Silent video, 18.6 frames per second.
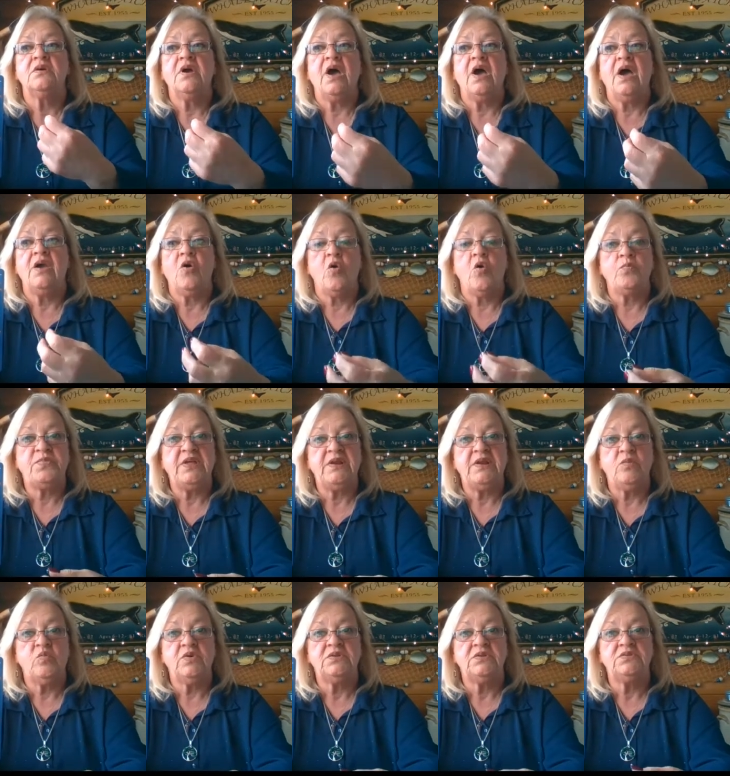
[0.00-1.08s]
I hope that
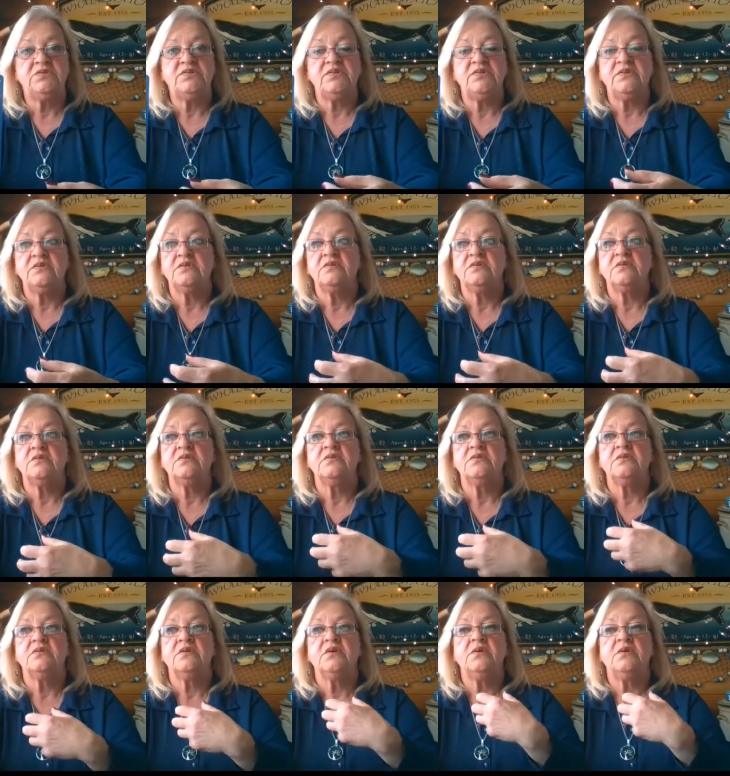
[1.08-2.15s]
it wouldn't.
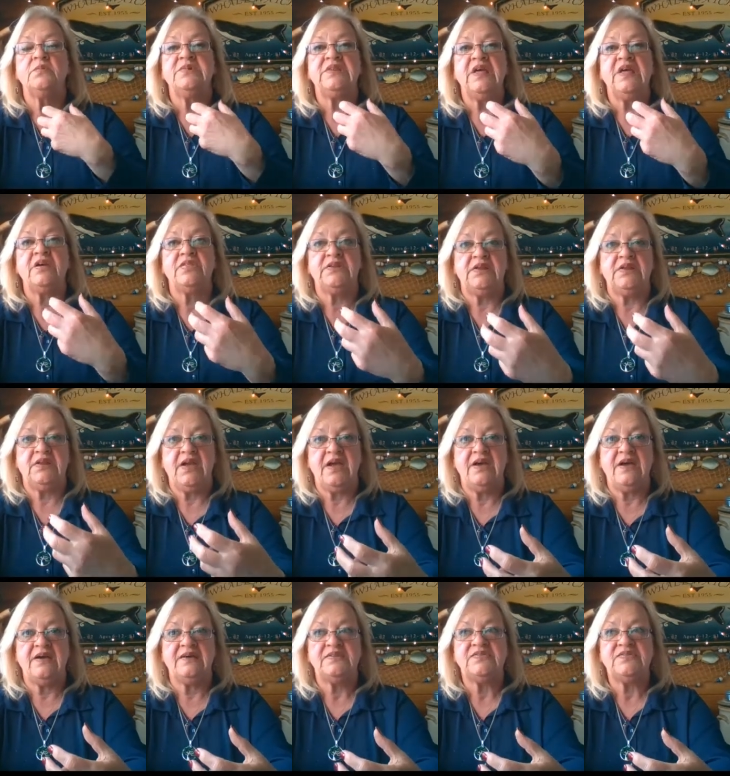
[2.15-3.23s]
But now that it
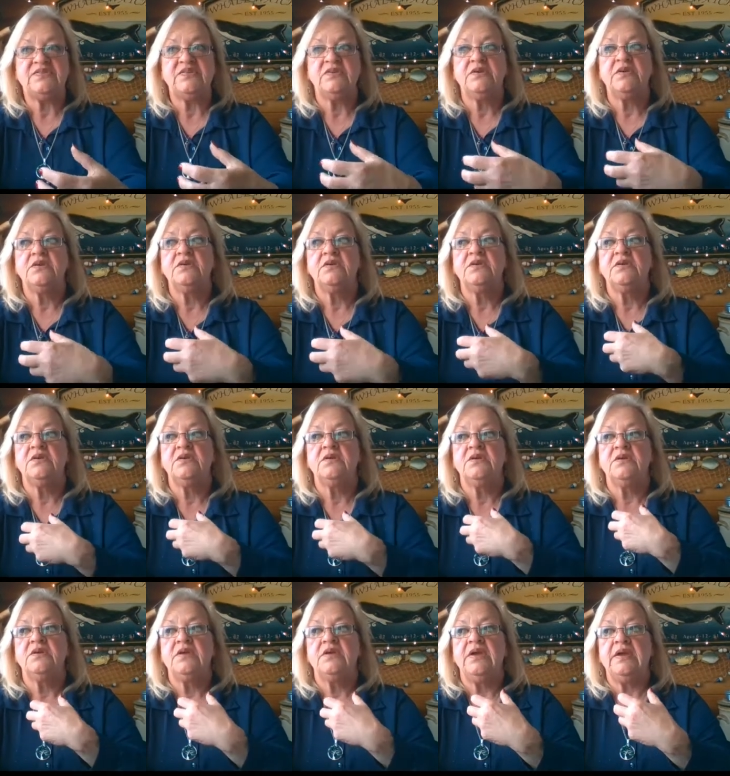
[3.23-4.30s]
has,
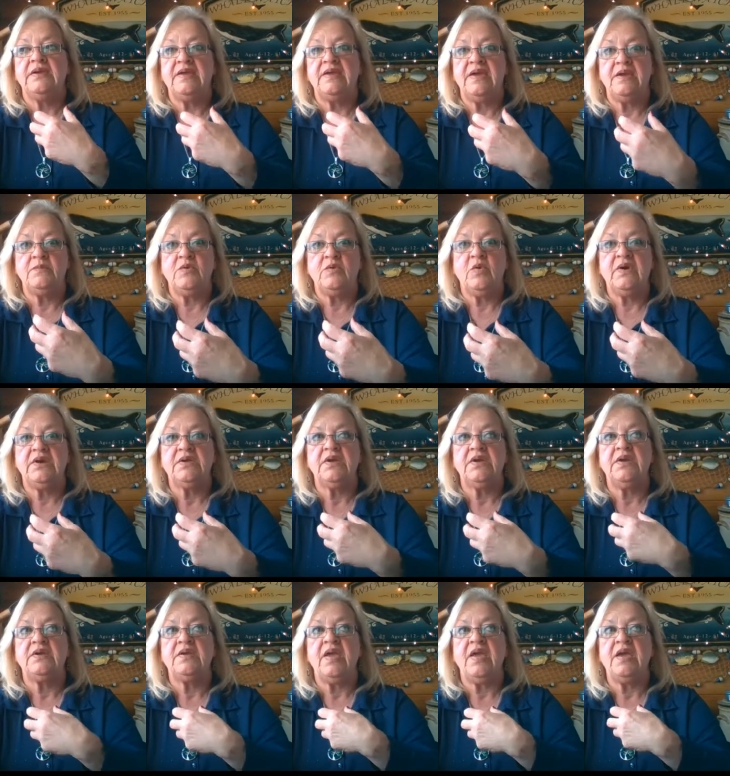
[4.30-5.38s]
it came quick,
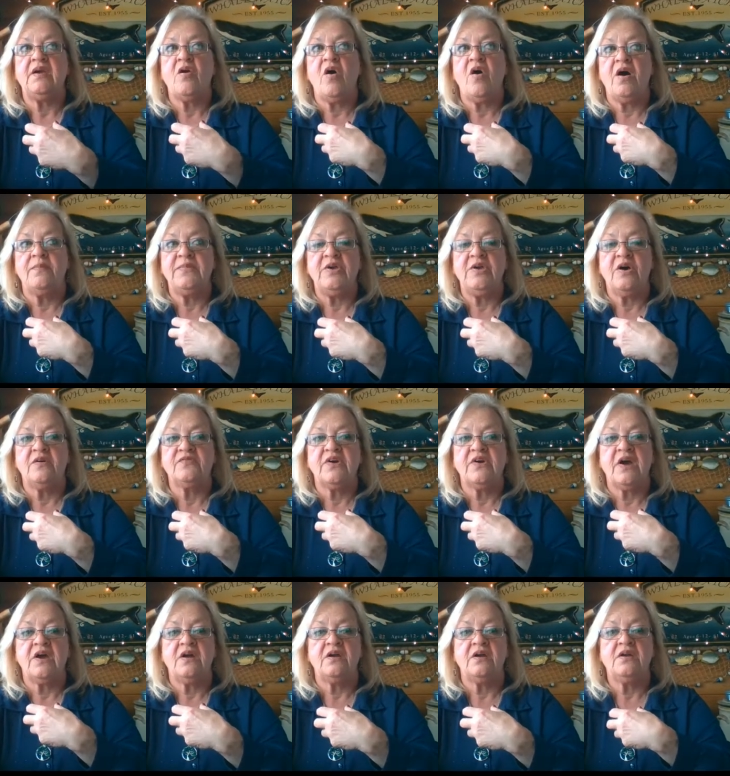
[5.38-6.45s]
it, it caught me off
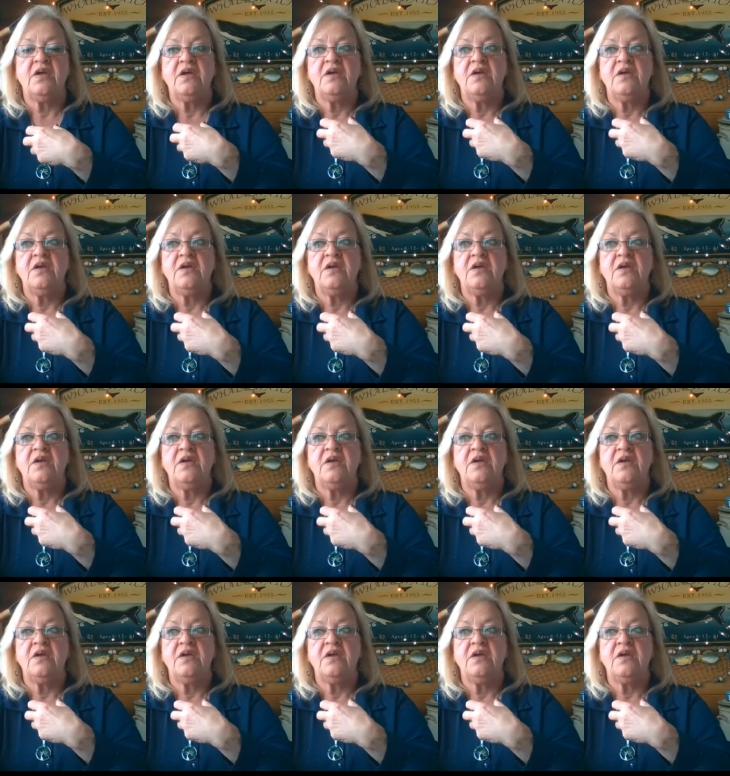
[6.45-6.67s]
guard.